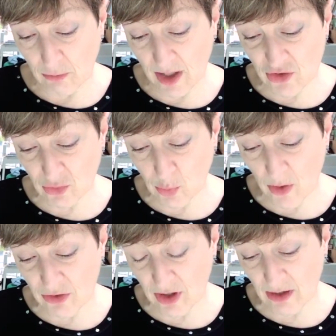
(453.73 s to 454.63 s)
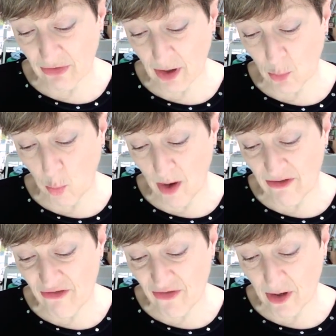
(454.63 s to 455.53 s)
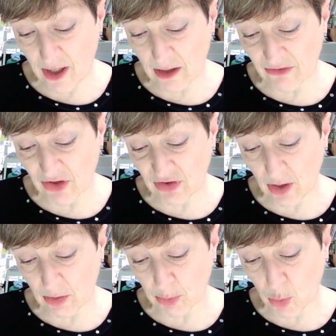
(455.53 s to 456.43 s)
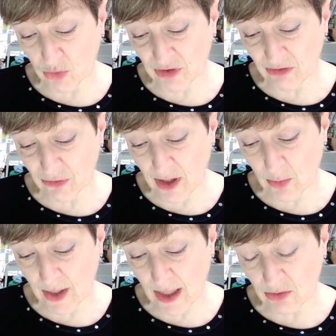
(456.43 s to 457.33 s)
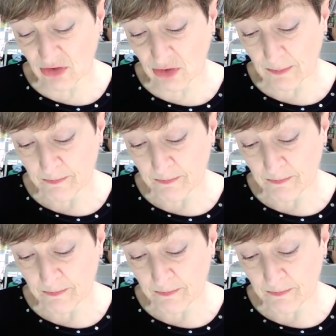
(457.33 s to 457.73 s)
Rachel's wondering if her Wi-Fi and the Vizio is pausing for anyone else.